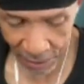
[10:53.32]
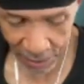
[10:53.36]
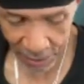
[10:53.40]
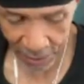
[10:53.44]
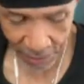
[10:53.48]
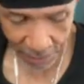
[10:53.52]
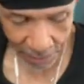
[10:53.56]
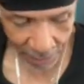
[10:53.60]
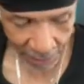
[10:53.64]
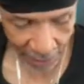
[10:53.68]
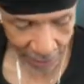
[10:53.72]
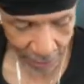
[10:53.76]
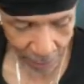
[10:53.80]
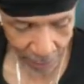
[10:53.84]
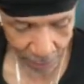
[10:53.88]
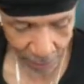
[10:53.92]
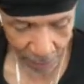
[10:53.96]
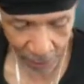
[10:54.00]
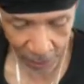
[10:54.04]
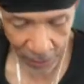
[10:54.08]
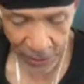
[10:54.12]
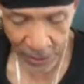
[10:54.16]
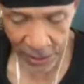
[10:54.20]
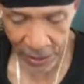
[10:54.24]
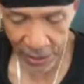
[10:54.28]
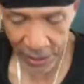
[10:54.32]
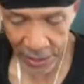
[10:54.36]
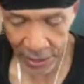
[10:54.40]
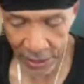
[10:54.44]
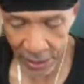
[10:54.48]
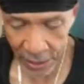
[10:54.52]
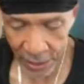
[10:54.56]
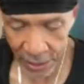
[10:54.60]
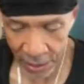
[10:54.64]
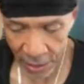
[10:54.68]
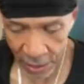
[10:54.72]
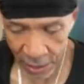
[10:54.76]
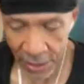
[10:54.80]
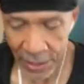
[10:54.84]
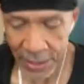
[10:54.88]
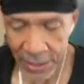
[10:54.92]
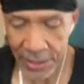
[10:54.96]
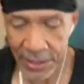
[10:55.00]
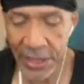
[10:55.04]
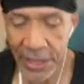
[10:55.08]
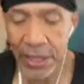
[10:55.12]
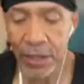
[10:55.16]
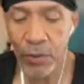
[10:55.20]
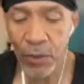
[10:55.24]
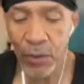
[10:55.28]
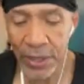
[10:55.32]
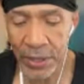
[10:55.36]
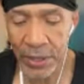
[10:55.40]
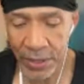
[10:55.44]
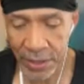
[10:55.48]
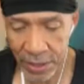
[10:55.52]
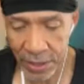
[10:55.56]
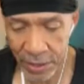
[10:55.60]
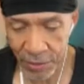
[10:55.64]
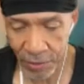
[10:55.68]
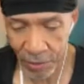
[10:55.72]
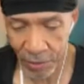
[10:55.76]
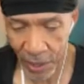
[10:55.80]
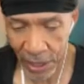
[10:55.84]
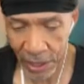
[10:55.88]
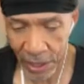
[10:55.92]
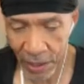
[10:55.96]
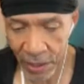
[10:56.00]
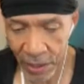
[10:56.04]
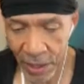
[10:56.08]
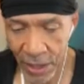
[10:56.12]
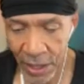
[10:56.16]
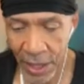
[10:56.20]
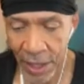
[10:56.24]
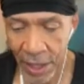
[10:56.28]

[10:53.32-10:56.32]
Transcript: Michael Parnan, he sequenced this record,